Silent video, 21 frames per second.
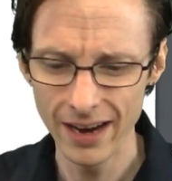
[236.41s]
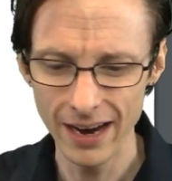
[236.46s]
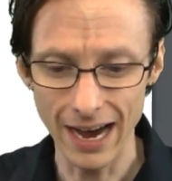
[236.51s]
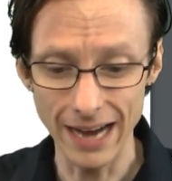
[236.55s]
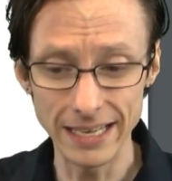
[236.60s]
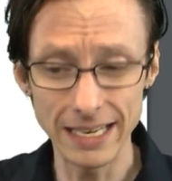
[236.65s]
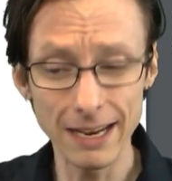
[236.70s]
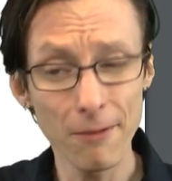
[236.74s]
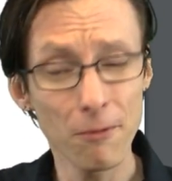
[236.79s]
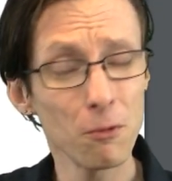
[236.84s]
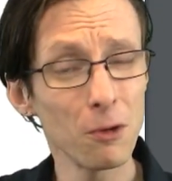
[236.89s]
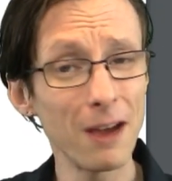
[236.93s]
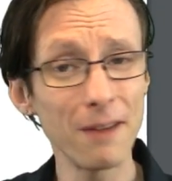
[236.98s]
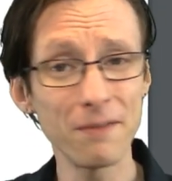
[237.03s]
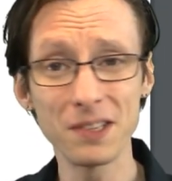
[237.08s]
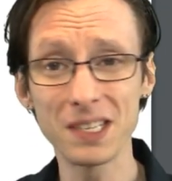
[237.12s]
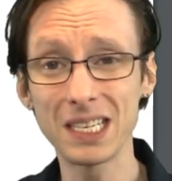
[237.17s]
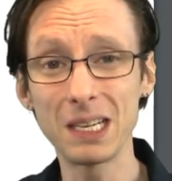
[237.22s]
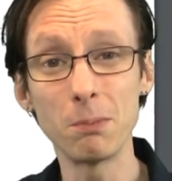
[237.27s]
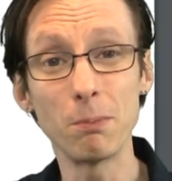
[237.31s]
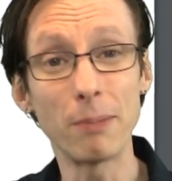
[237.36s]
I definitely
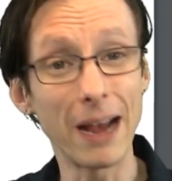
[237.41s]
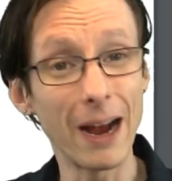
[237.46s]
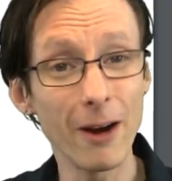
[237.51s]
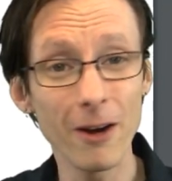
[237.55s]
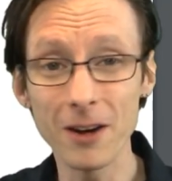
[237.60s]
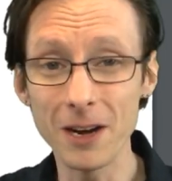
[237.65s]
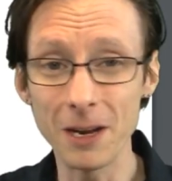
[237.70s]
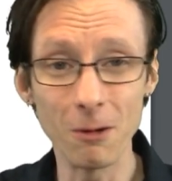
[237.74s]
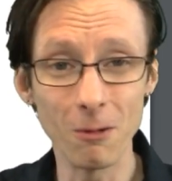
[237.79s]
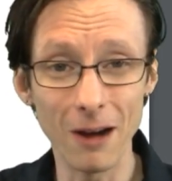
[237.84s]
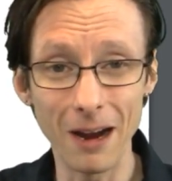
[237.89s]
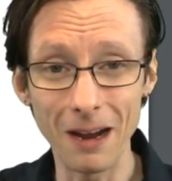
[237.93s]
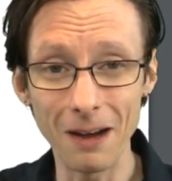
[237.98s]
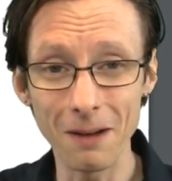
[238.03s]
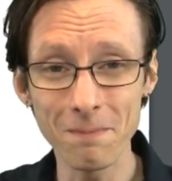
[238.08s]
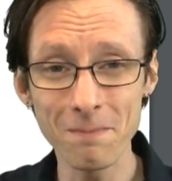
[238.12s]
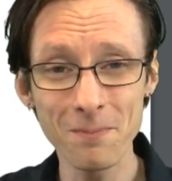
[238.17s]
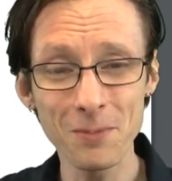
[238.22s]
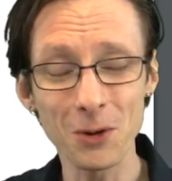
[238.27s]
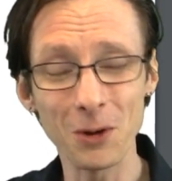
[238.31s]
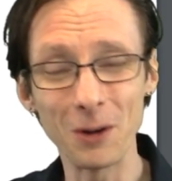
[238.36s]
haven't seen parity
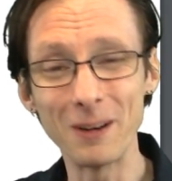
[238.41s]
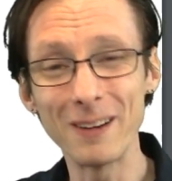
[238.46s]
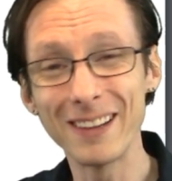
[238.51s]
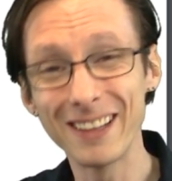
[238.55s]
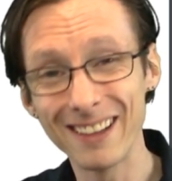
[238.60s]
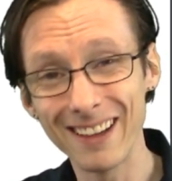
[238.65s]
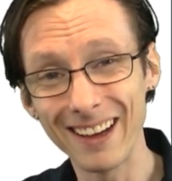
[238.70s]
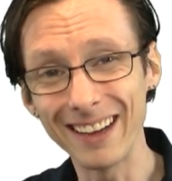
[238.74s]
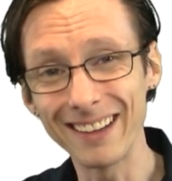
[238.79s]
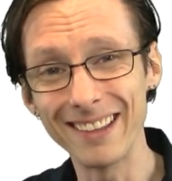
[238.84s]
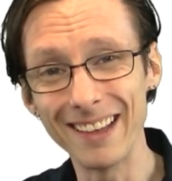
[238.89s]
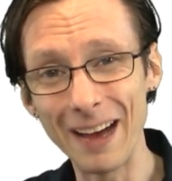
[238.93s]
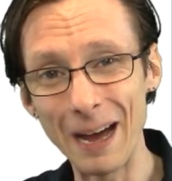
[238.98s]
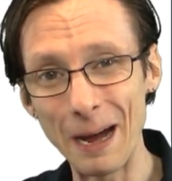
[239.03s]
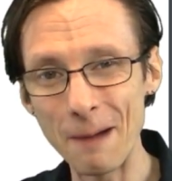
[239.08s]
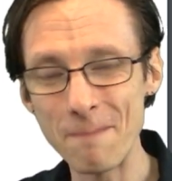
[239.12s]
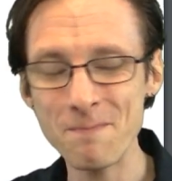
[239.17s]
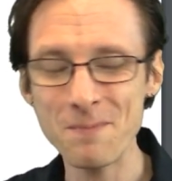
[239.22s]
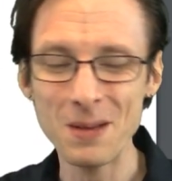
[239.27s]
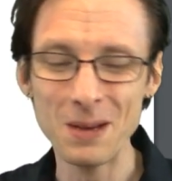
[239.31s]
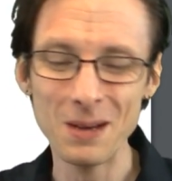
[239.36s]
RAM or anything like
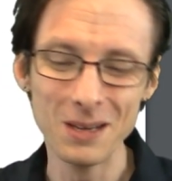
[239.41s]
that.